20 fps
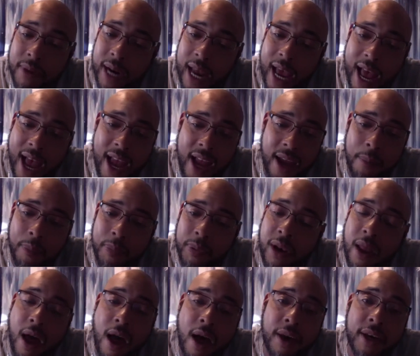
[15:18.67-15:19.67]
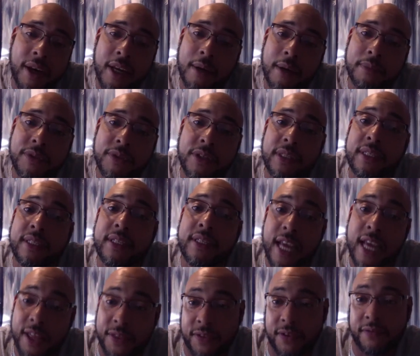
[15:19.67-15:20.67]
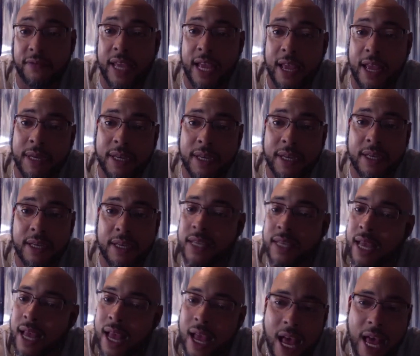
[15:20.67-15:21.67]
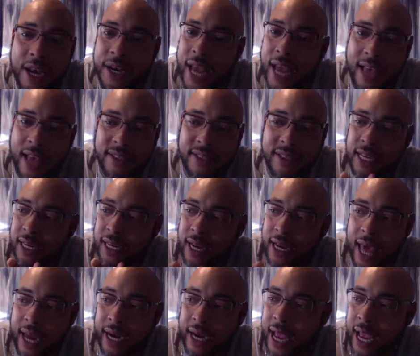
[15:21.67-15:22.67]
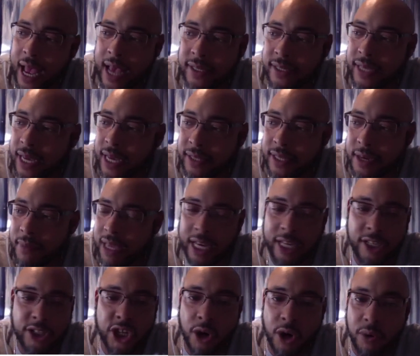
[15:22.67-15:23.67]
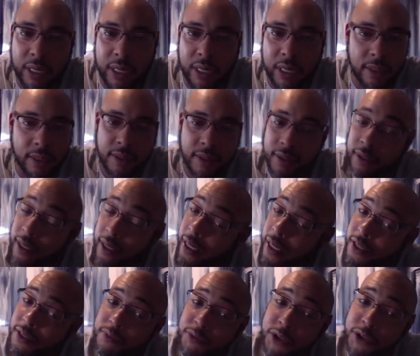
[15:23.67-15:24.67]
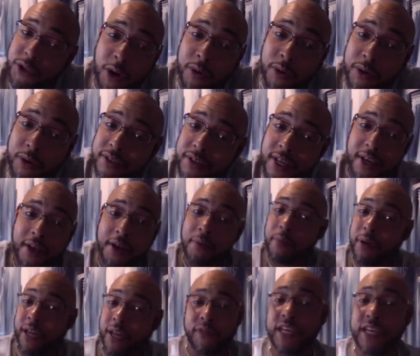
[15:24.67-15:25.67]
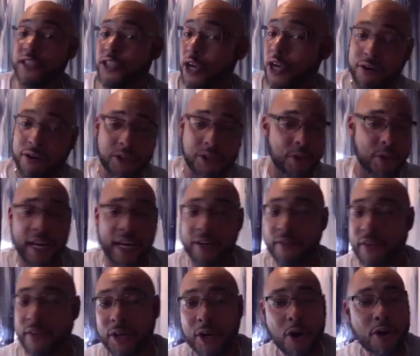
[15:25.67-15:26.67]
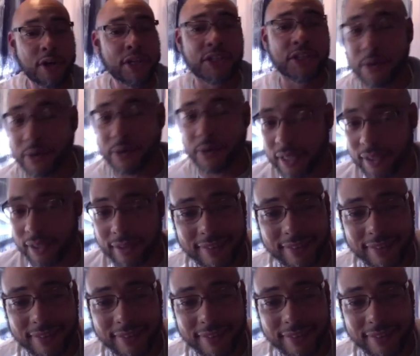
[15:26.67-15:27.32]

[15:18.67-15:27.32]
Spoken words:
But I applaud him to death of that, because I see a lot of guys out there, man, they choke, and they can choke. Yeah. But if he chokes, you ain't even gonna know he's choking.